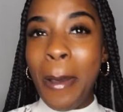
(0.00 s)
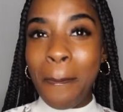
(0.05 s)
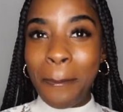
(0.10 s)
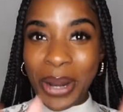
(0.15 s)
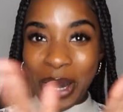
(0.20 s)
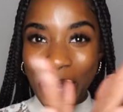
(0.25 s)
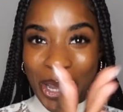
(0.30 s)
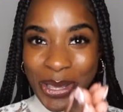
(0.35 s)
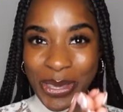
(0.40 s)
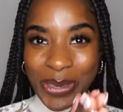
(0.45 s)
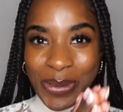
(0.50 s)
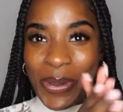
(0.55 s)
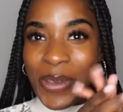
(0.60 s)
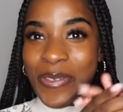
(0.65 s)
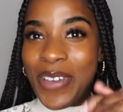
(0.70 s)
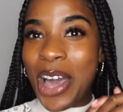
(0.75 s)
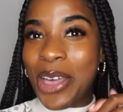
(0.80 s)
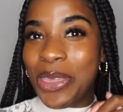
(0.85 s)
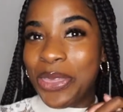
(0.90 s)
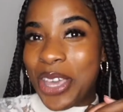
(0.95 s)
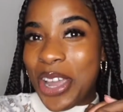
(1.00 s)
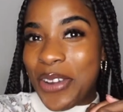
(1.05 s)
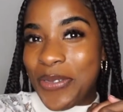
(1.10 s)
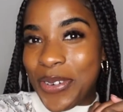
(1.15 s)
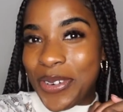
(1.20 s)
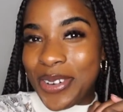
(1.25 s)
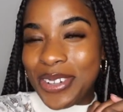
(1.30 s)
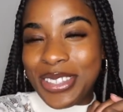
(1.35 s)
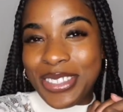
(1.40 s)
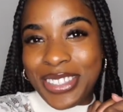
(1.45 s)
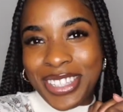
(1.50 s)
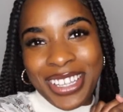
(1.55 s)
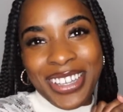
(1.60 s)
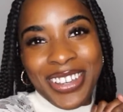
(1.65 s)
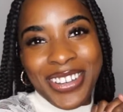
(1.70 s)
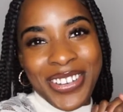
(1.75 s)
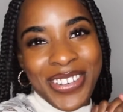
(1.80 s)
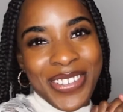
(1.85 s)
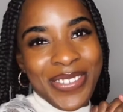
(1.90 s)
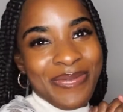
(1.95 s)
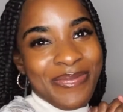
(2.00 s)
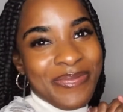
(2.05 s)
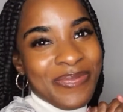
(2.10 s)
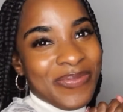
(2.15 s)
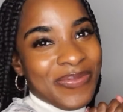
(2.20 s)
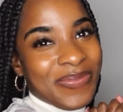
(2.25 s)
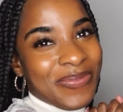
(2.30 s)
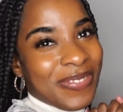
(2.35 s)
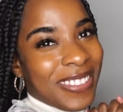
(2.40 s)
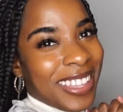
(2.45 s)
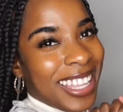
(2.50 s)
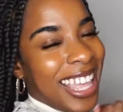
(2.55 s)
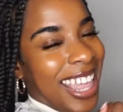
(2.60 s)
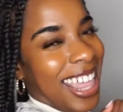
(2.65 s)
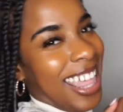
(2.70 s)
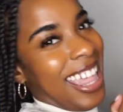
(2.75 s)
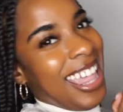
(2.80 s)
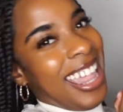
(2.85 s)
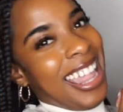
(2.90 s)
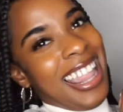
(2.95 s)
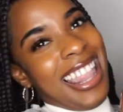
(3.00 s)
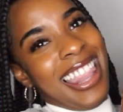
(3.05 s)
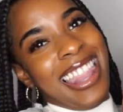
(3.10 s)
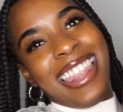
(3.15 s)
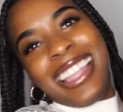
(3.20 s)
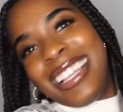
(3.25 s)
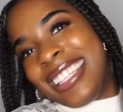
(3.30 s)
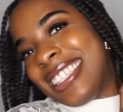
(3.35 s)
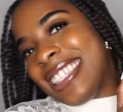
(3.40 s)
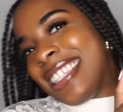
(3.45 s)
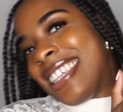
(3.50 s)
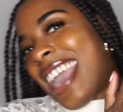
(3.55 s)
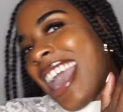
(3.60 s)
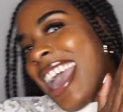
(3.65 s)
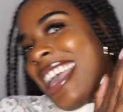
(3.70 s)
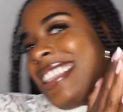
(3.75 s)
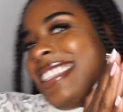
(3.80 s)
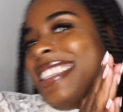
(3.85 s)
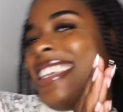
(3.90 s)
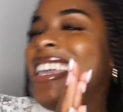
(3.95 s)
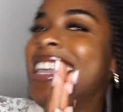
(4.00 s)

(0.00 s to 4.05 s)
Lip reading: But without further ado, let's get